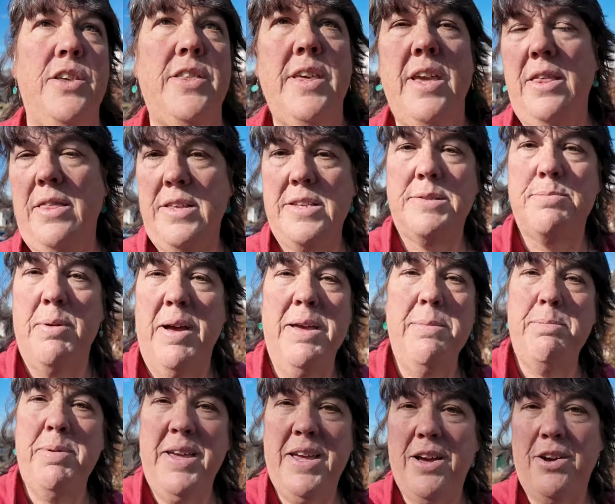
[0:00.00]
you think this
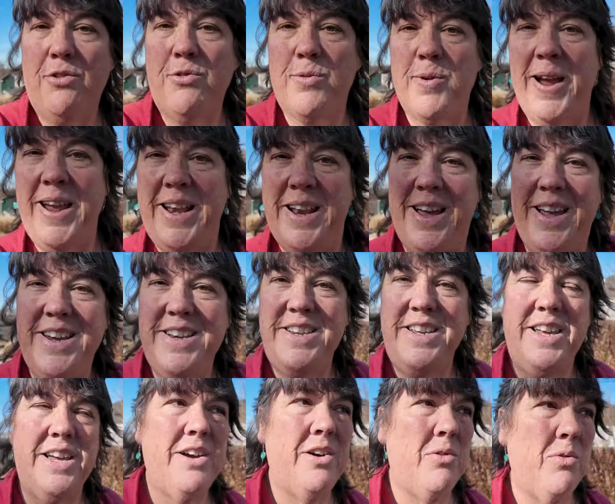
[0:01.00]
might be a great
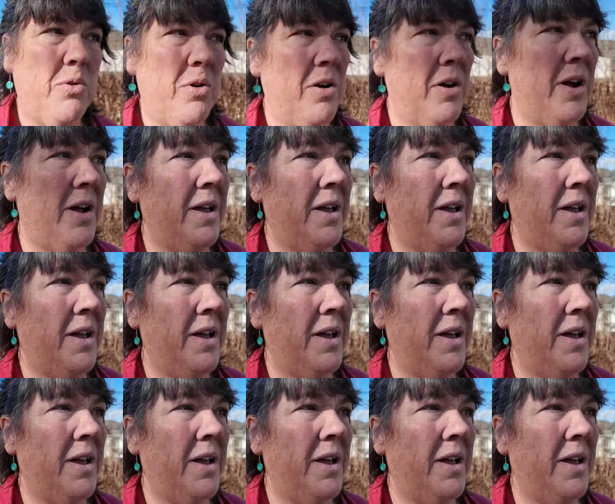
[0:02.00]
idea or